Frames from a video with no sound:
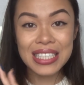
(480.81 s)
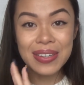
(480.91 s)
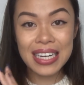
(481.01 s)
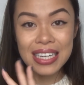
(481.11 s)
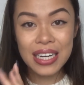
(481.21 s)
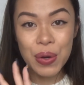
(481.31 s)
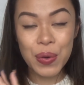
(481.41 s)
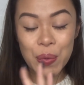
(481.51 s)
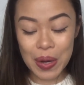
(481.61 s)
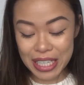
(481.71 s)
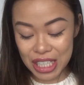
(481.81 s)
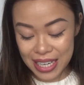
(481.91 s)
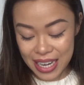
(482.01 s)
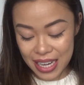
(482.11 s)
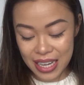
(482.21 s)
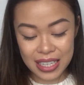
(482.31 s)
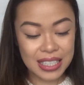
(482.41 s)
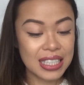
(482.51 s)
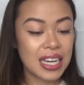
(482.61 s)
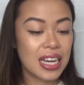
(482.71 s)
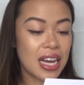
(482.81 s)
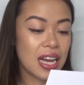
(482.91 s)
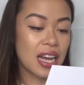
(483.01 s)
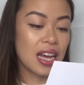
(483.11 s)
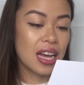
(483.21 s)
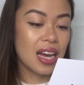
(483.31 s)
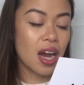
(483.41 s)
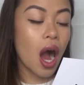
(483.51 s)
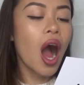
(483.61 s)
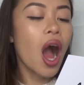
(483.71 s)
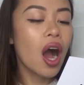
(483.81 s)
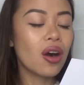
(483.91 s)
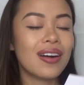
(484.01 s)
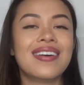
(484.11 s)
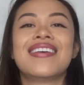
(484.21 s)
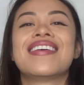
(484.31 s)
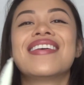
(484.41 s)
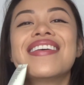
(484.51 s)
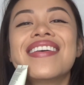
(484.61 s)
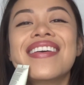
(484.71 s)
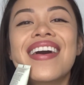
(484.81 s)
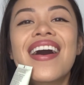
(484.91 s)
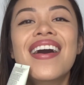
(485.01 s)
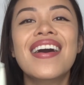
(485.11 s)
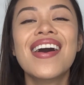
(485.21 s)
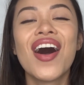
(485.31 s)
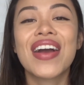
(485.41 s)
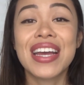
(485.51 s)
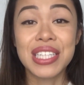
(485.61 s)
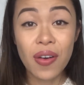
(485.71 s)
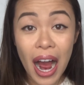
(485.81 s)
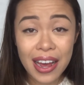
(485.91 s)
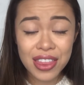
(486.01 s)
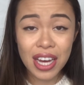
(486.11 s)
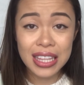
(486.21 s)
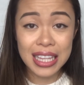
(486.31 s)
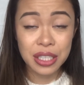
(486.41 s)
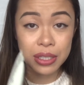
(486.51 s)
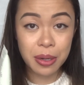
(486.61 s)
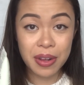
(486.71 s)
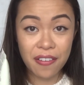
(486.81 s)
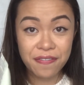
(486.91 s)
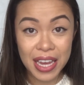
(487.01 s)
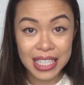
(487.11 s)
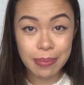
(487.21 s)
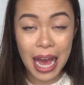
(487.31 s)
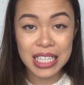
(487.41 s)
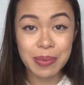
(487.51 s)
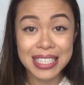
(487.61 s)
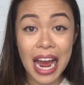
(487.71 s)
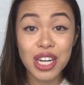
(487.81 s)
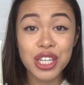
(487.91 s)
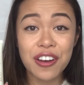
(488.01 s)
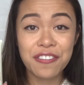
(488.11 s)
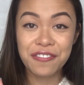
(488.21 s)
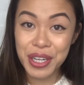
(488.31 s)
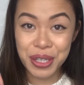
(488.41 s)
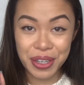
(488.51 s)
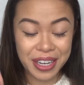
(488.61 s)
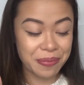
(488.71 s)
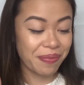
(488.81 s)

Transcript: one, which is, oh, okay, so I thought that this was gonna be a face mask, but it's actually a foot cream.